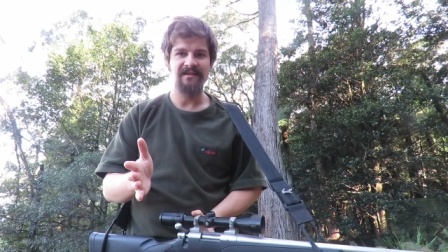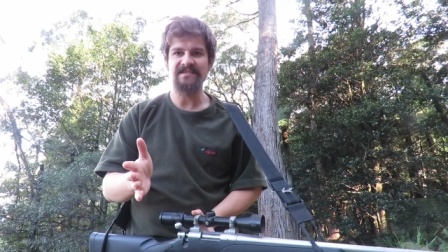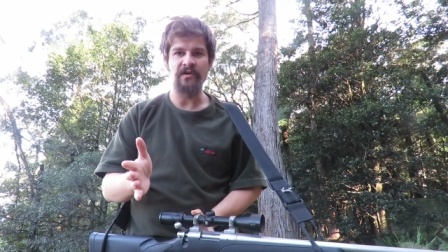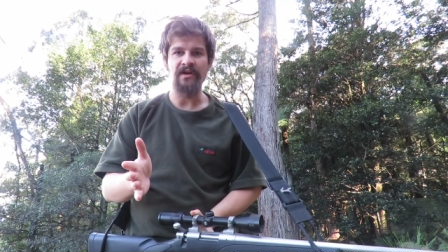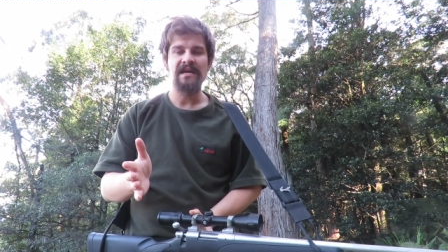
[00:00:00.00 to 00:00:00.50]

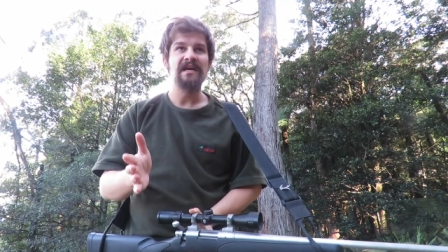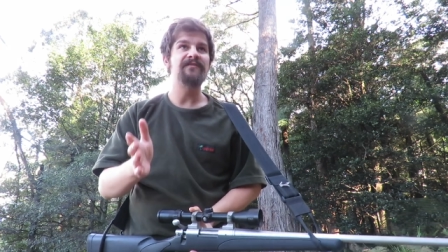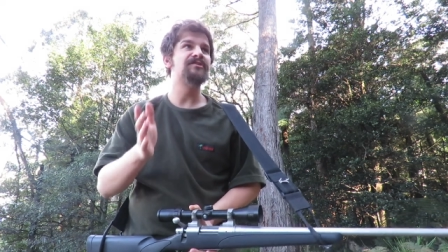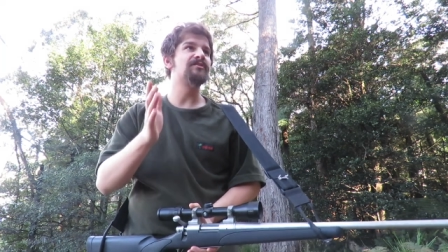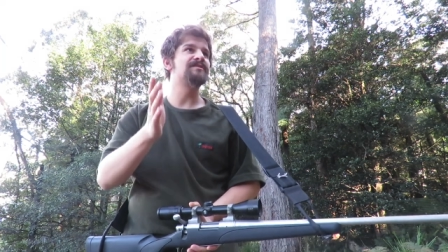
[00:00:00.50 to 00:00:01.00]
It's not.
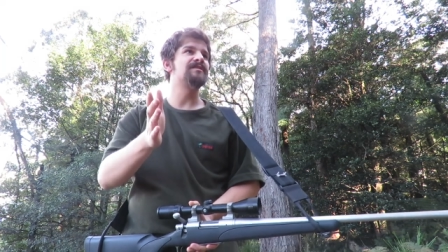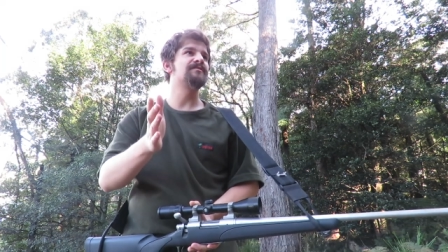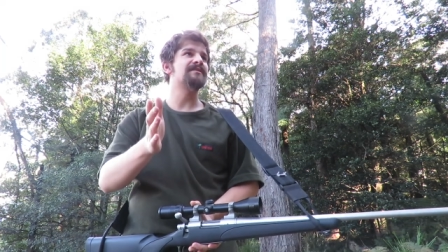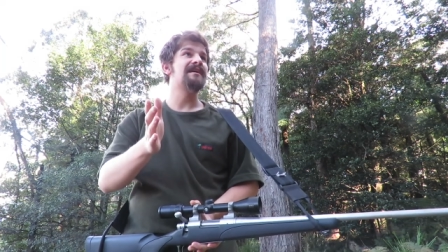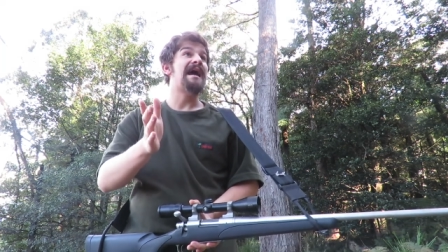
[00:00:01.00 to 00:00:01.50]
If you choose to
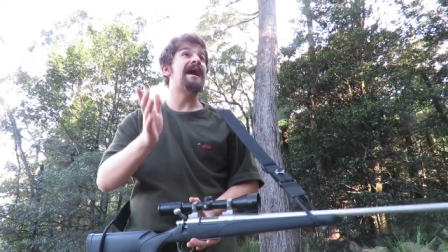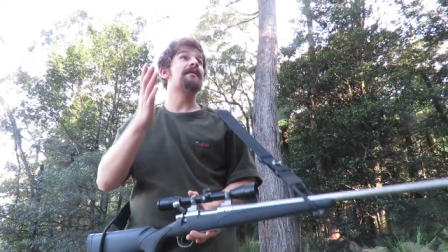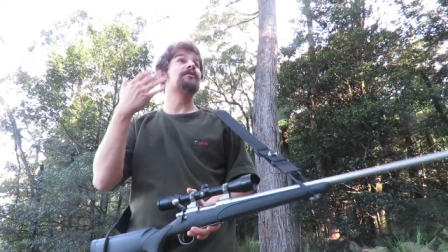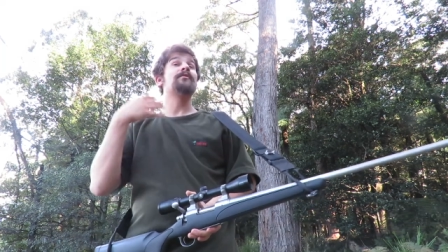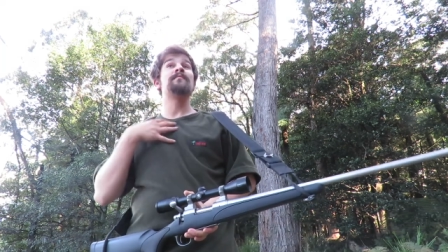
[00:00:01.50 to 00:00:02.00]
use it,
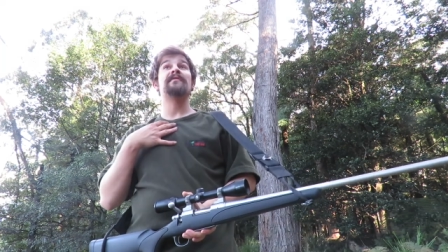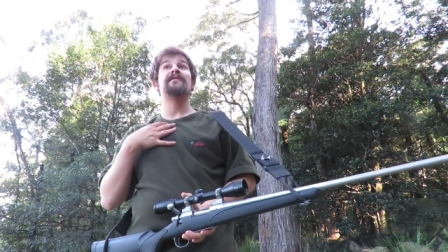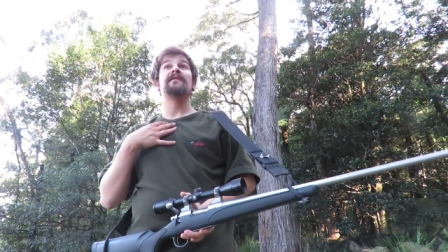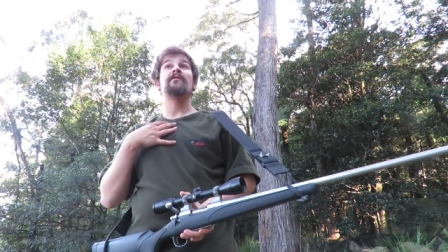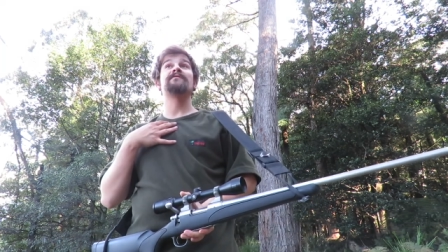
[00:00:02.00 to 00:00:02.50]
and I'm going to admit
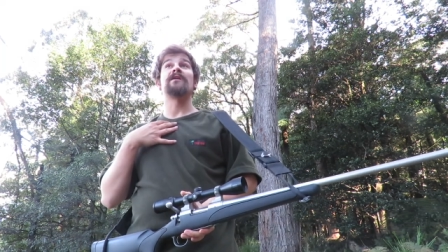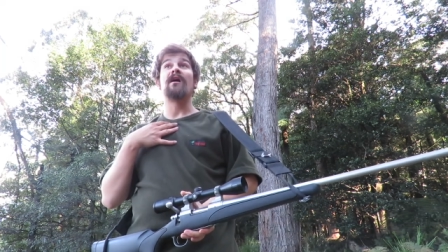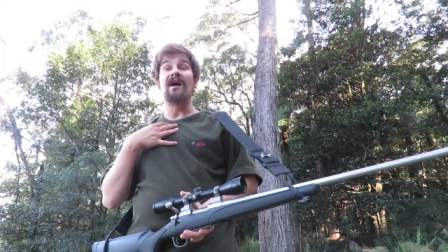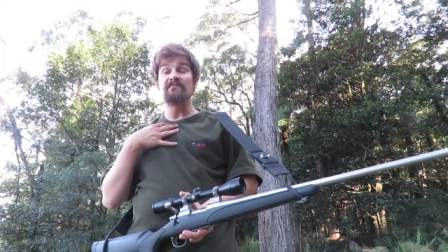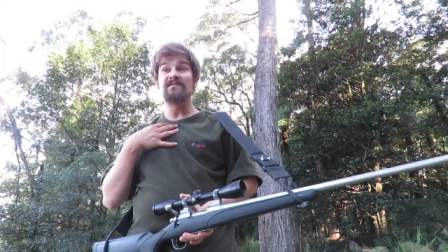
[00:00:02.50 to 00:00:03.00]
that there are
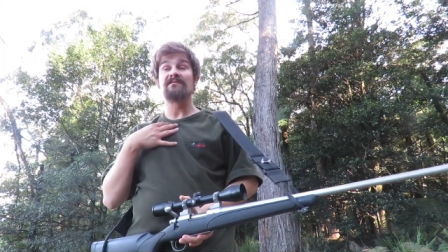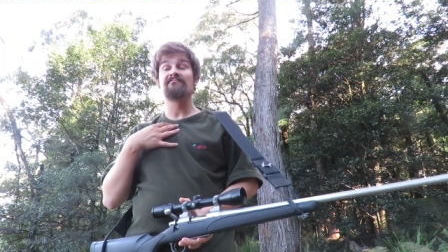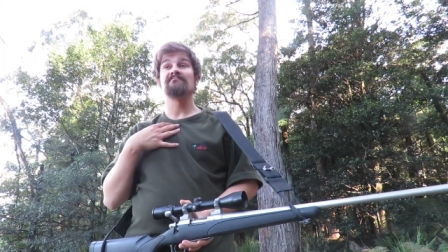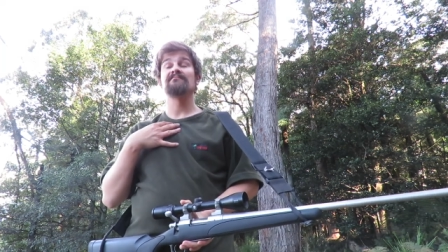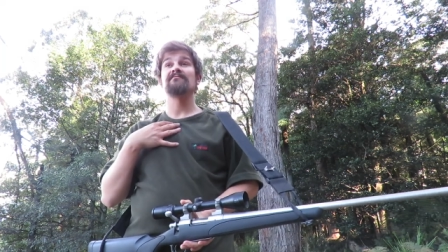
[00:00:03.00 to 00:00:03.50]
times,
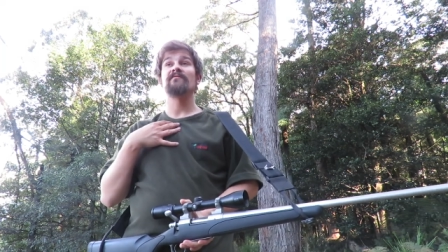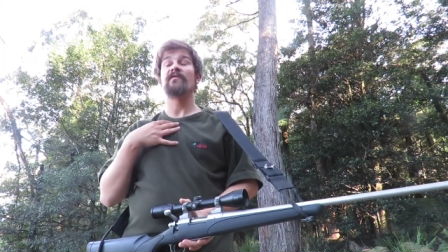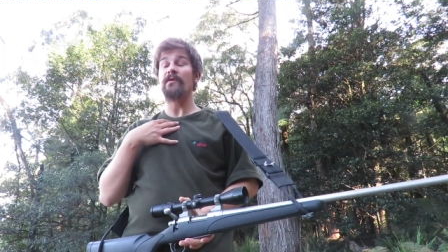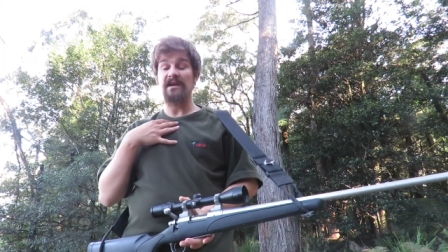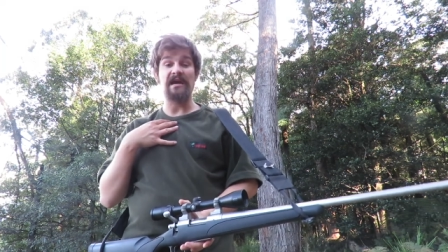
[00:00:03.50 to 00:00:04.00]
very